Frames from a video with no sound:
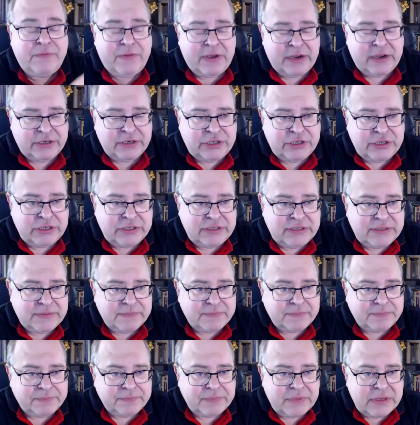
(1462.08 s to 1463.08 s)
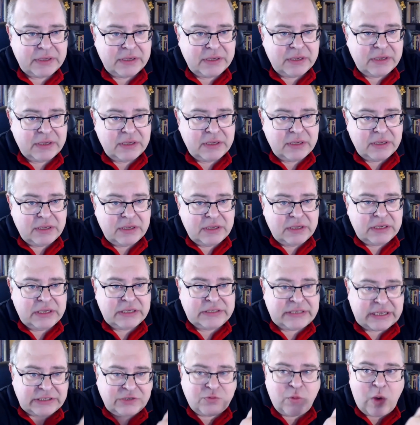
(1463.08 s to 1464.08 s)
functions.
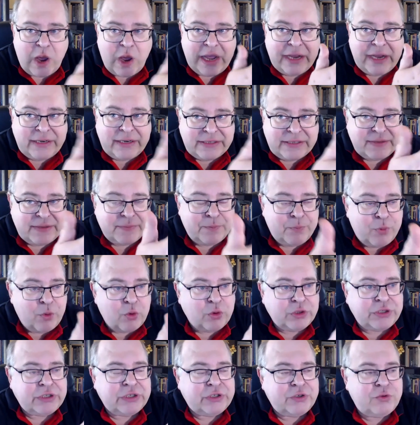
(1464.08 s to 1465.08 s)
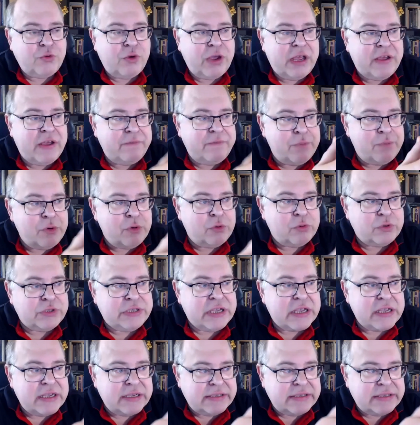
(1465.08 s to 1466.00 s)
That's why it is important to have both